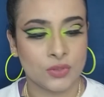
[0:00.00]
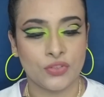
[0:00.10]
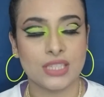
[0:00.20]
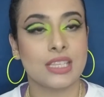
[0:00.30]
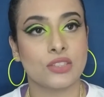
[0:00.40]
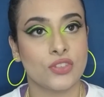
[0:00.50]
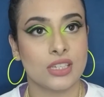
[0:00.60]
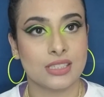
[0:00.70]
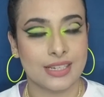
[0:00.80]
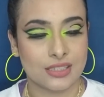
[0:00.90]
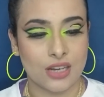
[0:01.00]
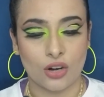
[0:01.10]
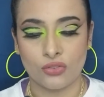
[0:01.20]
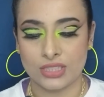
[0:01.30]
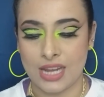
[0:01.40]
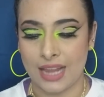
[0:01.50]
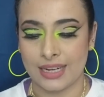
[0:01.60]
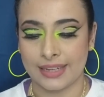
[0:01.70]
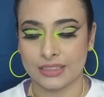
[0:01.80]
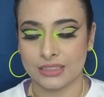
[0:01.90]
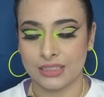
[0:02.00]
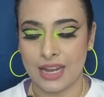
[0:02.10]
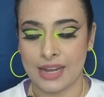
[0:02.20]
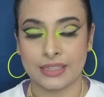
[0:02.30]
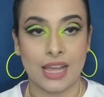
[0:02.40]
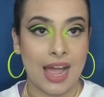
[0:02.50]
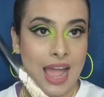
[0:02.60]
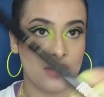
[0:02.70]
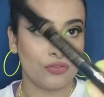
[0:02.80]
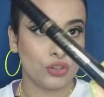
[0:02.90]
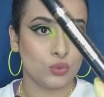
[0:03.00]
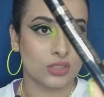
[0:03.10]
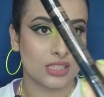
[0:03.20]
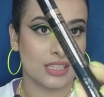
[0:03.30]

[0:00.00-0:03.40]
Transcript: First things first, let's start with an eyeliner, and I have for you this